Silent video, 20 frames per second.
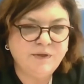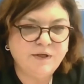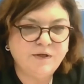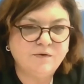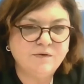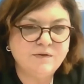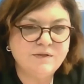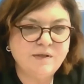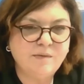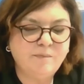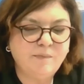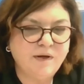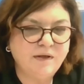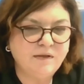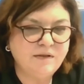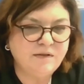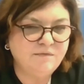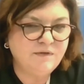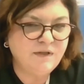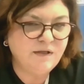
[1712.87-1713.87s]
because a
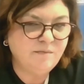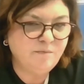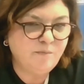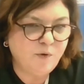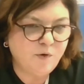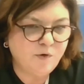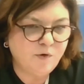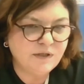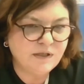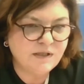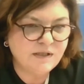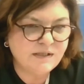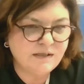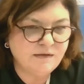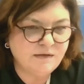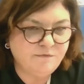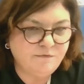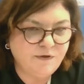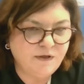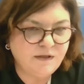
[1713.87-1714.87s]
part of the importance
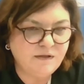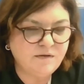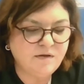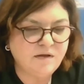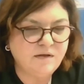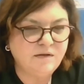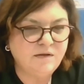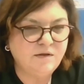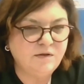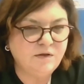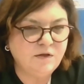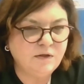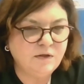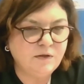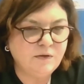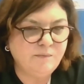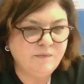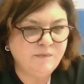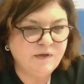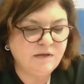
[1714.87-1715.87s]
of it
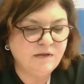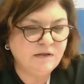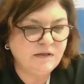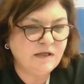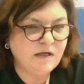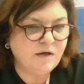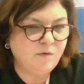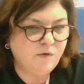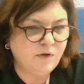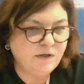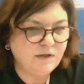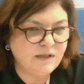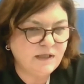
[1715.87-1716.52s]
in our